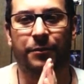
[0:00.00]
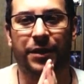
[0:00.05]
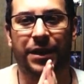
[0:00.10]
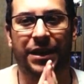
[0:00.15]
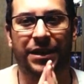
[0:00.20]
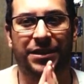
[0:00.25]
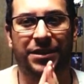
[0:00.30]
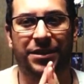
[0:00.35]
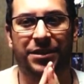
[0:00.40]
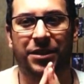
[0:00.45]

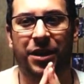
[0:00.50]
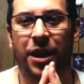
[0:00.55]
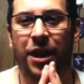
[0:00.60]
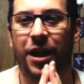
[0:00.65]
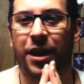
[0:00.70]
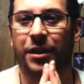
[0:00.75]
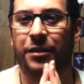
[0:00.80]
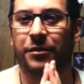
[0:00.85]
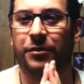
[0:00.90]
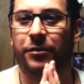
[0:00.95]
It's
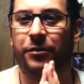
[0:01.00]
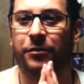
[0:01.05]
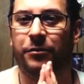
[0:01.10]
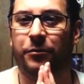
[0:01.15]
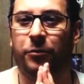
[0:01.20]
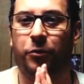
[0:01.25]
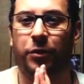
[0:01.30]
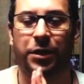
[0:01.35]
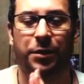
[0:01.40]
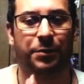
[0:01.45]
not
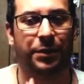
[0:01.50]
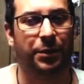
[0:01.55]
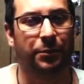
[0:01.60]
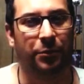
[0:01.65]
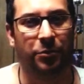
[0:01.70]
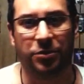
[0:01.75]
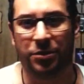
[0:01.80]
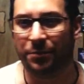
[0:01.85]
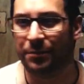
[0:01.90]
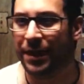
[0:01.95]
going to be the
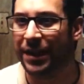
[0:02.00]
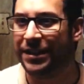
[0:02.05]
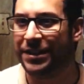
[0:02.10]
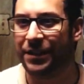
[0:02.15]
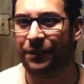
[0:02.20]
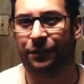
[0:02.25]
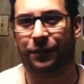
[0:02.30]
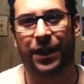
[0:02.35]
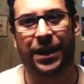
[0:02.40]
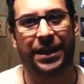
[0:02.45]
most
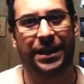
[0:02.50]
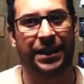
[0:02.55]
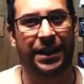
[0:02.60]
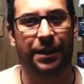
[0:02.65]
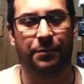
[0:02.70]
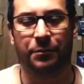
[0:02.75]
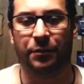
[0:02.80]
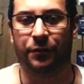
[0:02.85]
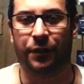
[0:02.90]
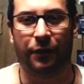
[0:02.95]
amazing fighting
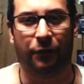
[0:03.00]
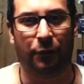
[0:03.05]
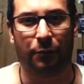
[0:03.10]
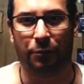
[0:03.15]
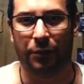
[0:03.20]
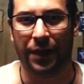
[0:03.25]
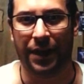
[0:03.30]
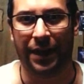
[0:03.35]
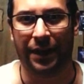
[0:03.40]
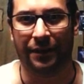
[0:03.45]
game you've ever
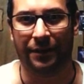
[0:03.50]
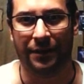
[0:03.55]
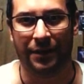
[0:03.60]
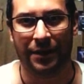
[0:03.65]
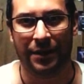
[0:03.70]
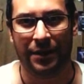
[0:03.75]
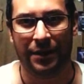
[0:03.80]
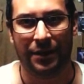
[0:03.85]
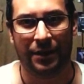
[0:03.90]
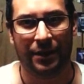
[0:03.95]
played.
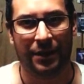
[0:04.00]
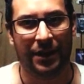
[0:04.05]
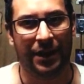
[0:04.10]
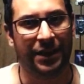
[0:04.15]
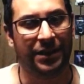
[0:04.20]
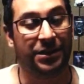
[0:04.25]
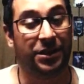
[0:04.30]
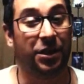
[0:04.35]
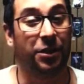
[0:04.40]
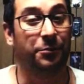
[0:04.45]

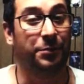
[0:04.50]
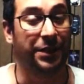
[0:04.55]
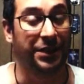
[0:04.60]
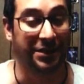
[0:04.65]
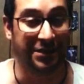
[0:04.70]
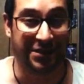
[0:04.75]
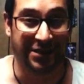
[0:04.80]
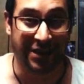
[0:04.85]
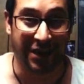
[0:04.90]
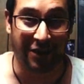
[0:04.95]
It's going to be
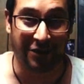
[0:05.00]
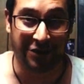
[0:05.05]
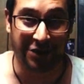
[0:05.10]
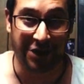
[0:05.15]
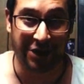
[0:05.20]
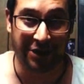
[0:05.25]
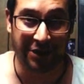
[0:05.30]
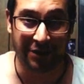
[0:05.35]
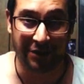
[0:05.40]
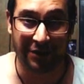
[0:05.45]

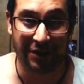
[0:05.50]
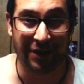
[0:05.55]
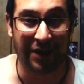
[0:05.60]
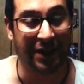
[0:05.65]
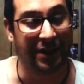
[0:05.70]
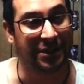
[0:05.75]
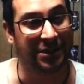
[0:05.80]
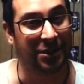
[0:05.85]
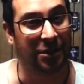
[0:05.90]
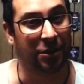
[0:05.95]
nostalgic,
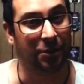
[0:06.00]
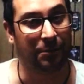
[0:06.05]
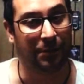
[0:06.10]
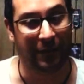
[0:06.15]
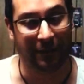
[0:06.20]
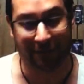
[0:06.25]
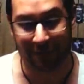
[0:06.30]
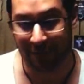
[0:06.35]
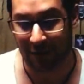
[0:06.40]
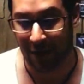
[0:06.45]
it's going to be
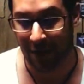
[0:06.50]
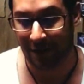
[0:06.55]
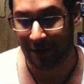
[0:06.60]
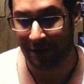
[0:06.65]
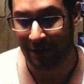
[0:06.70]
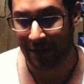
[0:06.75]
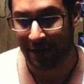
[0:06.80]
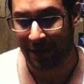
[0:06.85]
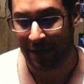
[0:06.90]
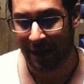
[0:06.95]

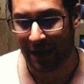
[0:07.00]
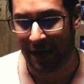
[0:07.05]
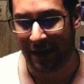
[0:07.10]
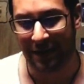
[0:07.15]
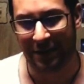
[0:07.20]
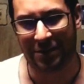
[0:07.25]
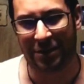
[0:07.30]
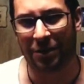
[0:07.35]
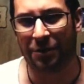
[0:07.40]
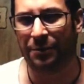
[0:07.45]
fun, and
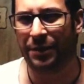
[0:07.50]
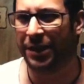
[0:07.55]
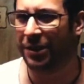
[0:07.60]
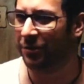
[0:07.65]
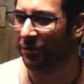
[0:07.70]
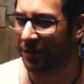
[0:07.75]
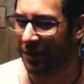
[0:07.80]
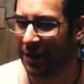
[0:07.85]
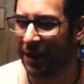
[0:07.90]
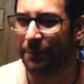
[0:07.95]
it's going to be
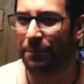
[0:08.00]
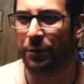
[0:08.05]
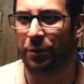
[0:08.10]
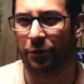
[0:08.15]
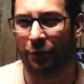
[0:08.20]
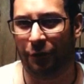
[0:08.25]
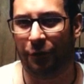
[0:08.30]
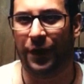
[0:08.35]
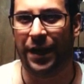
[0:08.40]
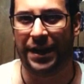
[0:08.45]
your typical
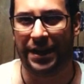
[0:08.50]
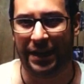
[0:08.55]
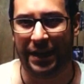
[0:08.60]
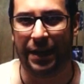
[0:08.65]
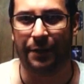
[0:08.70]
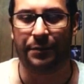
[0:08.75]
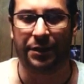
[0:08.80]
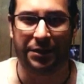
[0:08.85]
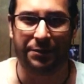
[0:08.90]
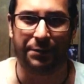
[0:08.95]
fighting
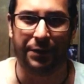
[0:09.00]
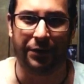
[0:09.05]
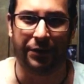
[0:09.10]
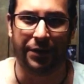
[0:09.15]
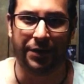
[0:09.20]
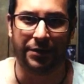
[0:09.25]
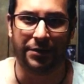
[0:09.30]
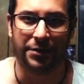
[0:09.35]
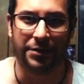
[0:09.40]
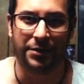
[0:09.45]
game
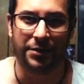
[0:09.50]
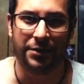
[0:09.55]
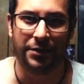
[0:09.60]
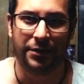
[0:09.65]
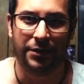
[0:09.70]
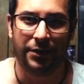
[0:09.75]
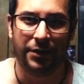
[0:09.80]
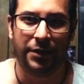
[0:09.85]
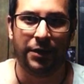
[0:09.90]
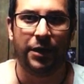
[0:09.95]
experience.
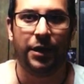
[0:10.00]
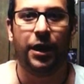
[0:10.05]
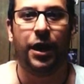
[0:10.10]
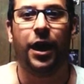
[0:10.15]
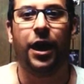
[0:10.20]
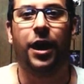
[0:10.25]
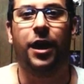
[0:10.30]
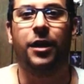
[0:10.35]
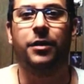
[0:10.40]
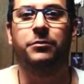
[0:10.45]

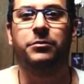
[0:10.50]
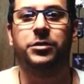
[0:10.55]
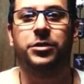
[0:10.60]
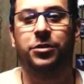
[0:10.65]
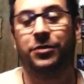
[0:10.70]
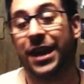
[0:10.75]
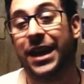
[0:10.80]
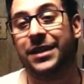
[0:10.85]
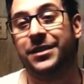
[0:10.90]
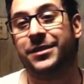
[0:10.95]
So
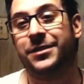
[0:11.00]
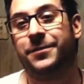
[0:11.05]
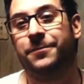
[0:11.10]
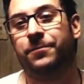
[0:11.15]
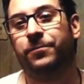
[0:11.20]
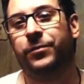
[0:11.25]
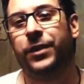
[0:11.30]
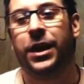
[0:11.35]
yes.